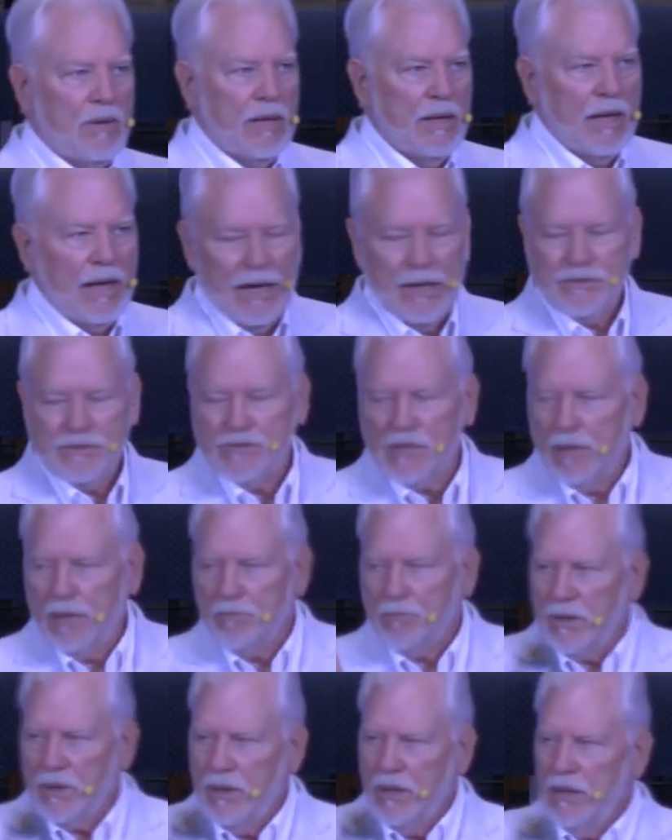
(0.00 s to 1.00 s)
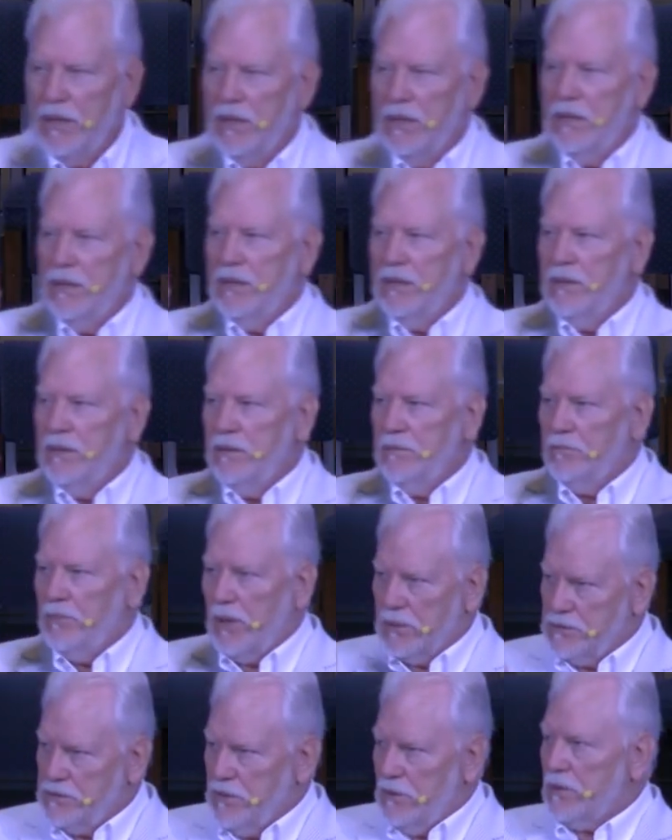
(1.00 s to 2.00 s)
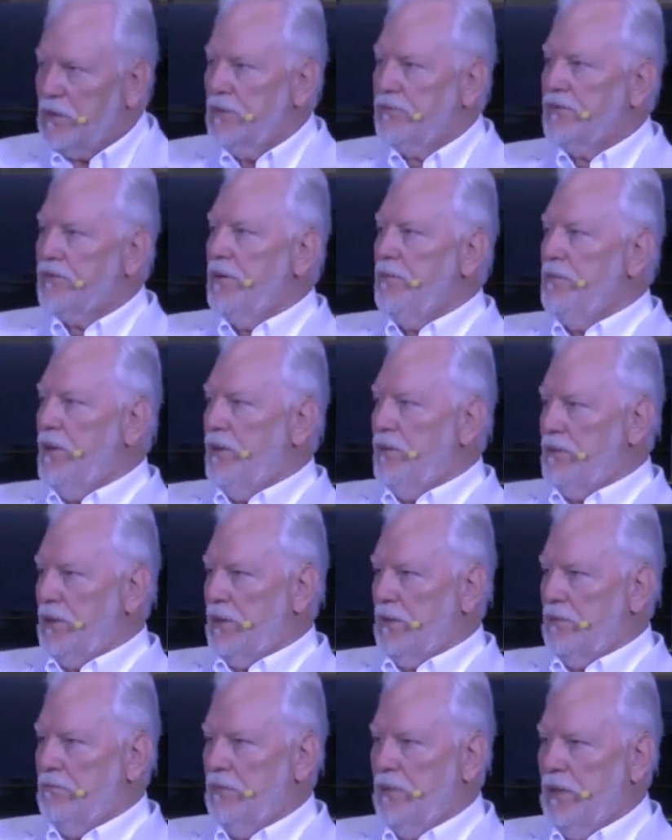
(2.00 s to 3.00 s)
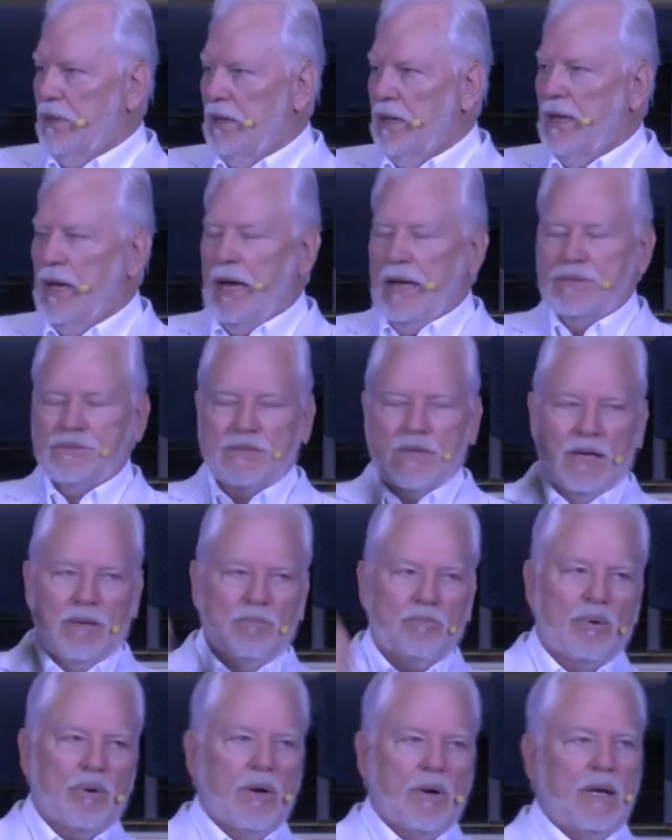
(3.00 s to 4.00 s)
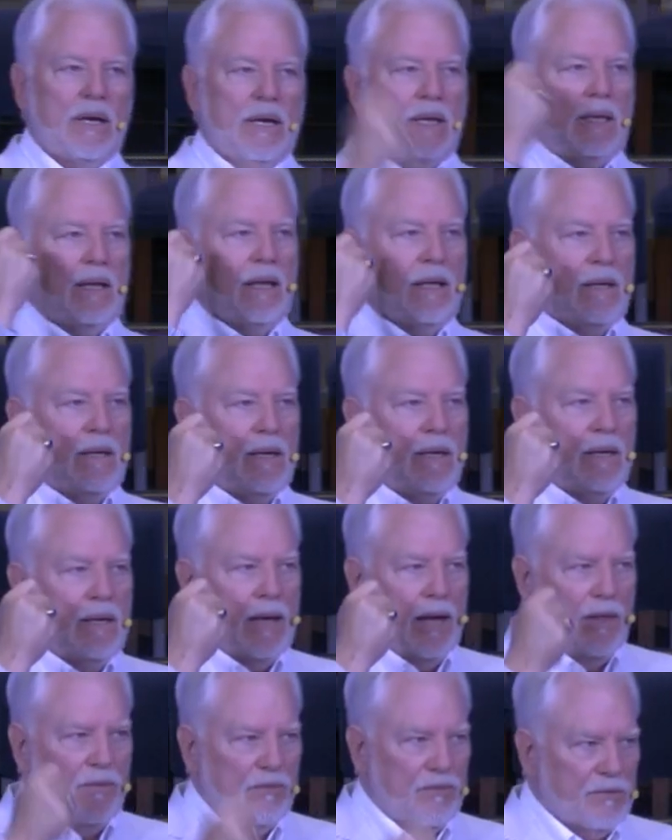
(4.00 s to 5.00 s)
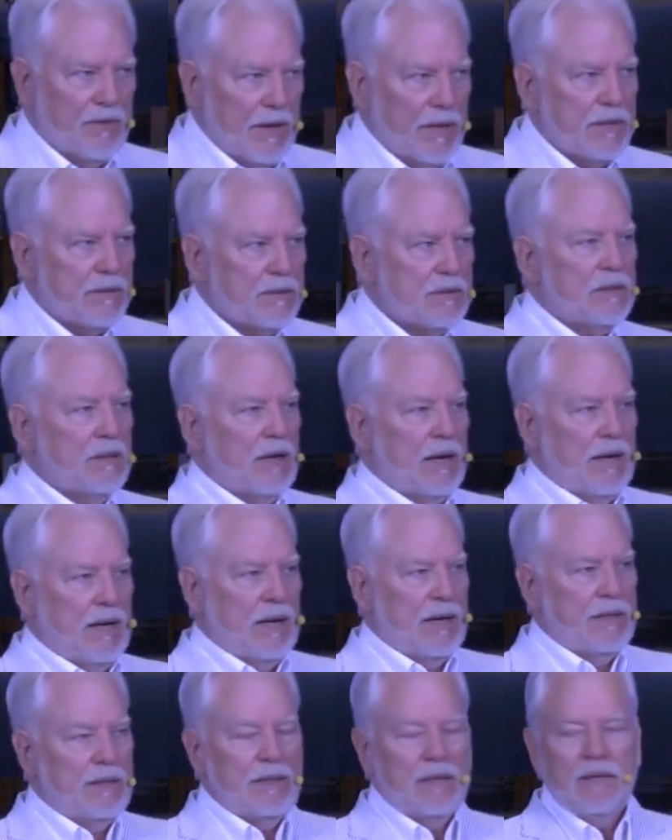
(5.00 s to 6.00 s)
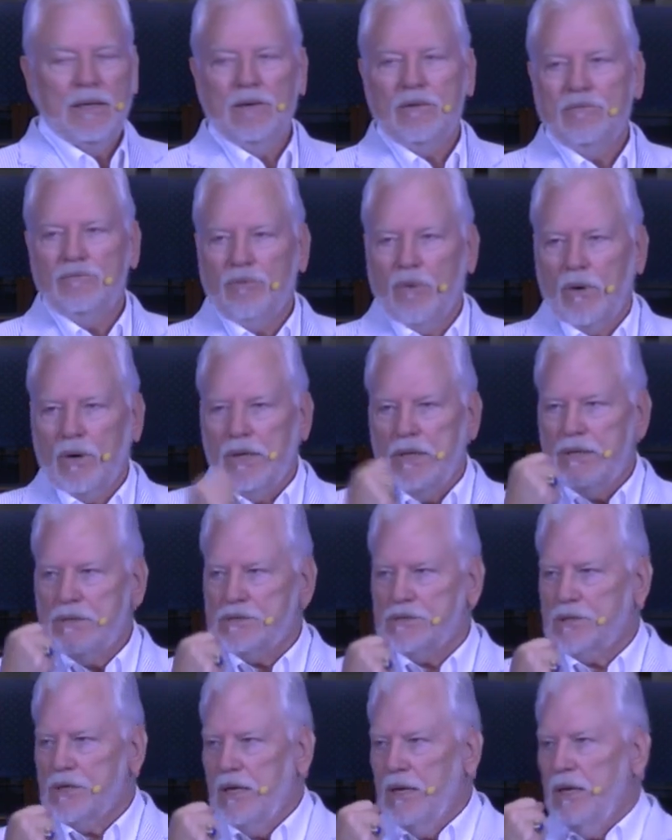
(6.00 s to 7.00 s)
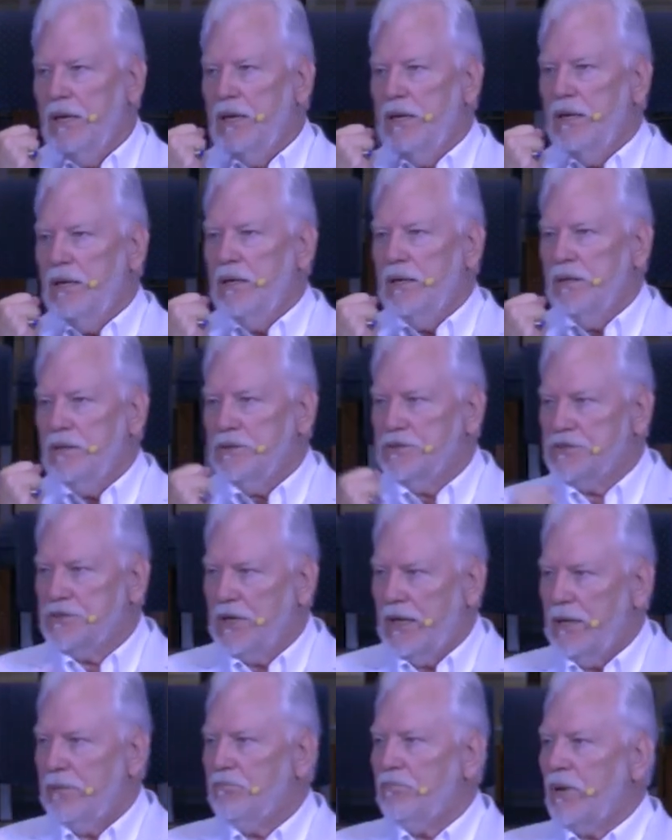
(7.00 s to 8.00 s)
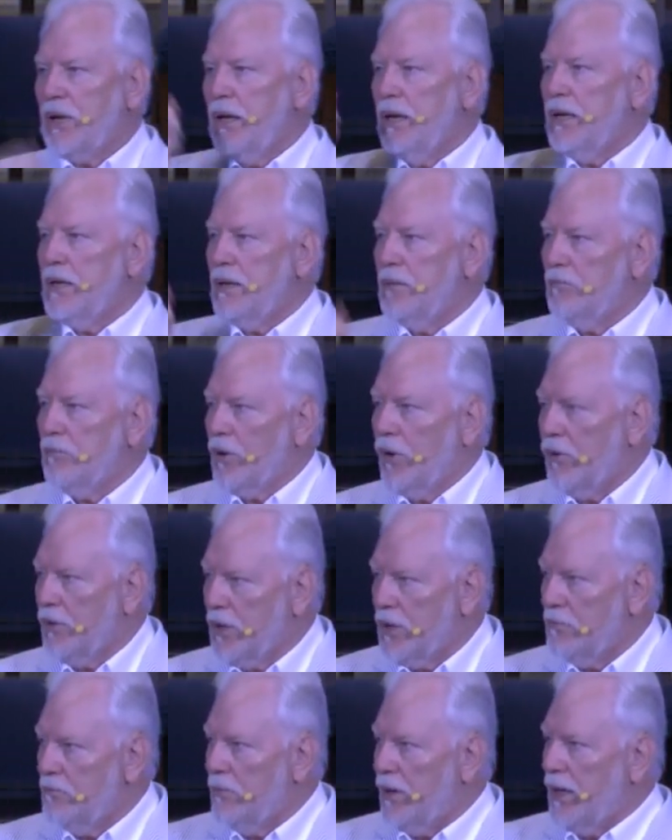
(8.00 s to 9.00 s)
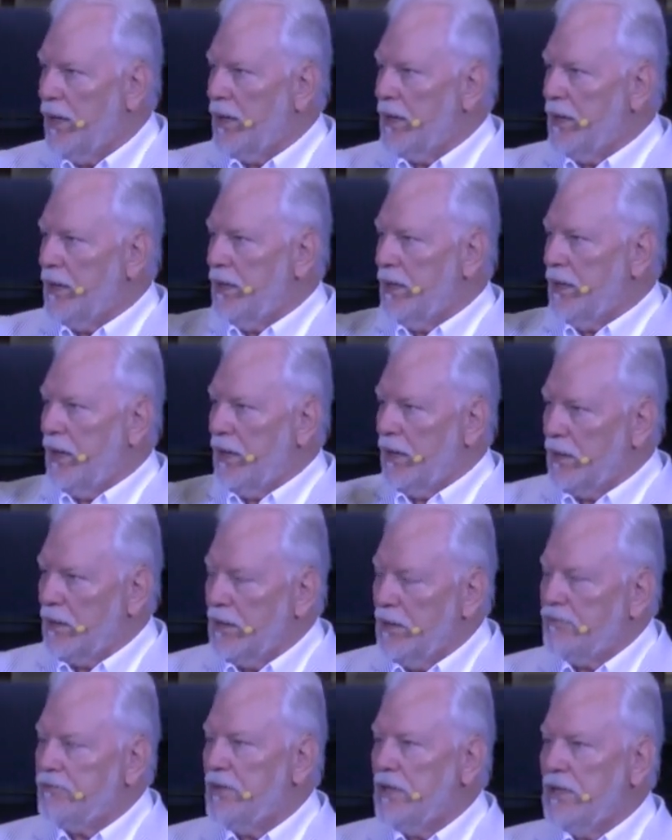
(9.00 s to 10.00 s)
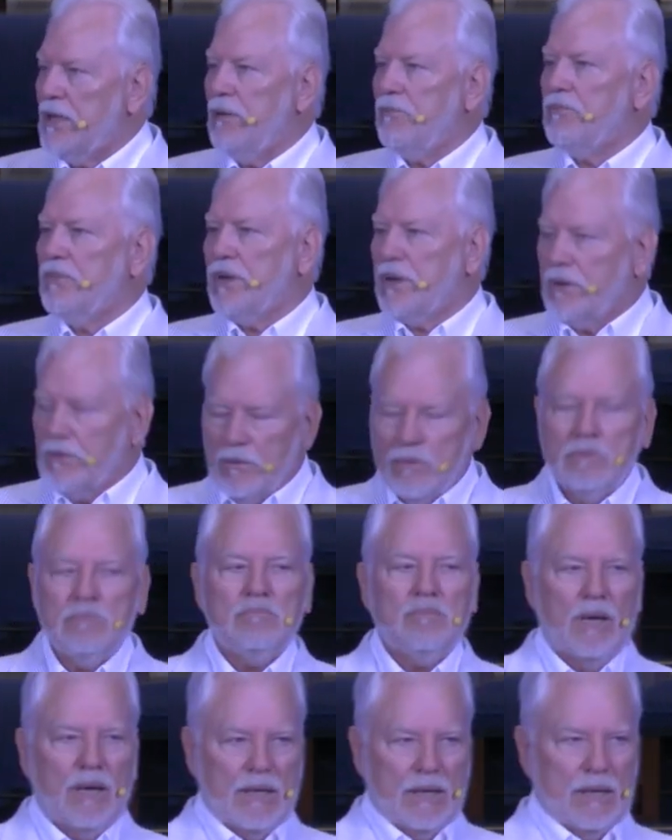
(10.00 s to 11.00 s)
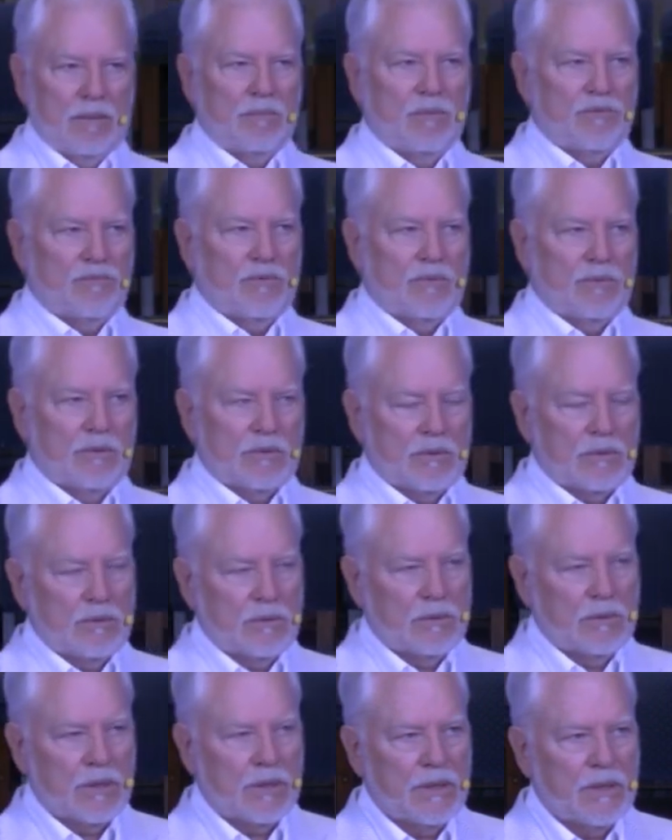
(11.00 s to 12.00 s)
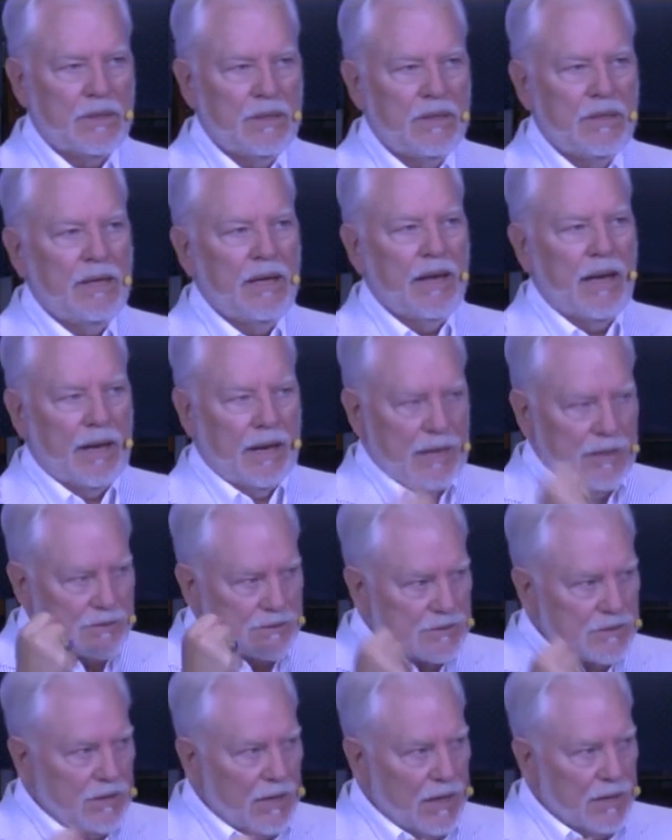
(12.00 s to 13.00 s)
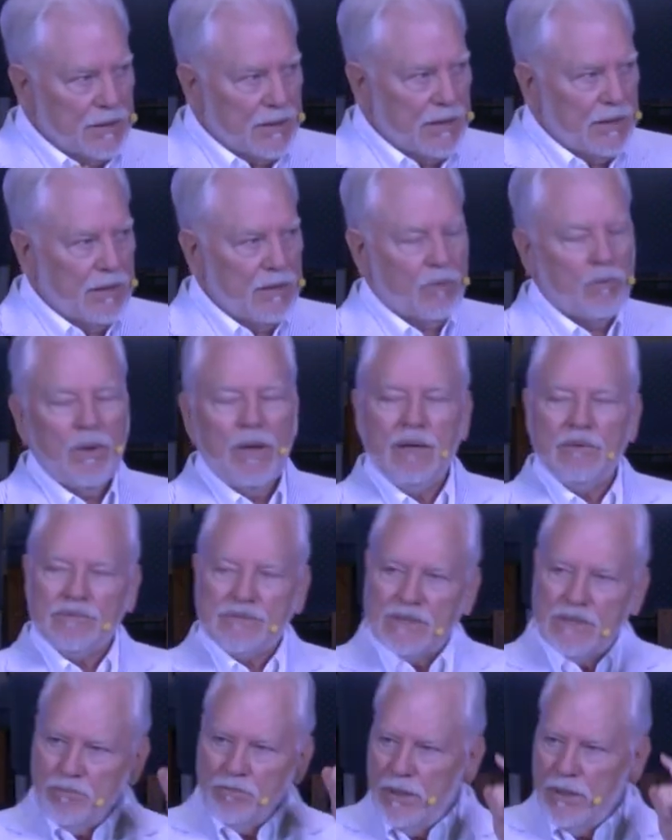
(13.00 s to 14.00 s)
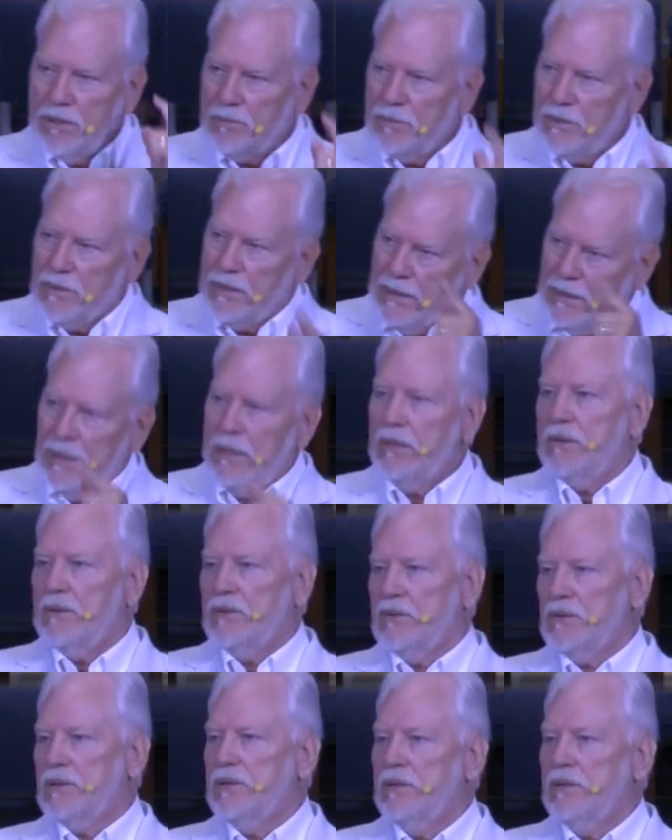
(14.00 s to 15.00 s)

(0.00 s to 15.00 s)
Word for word: as they partook of communion, as they prayed and thanked God for his shed blood and broken body, and they lifted up their own body before the Lord and asked God to heal. We have seen people healed.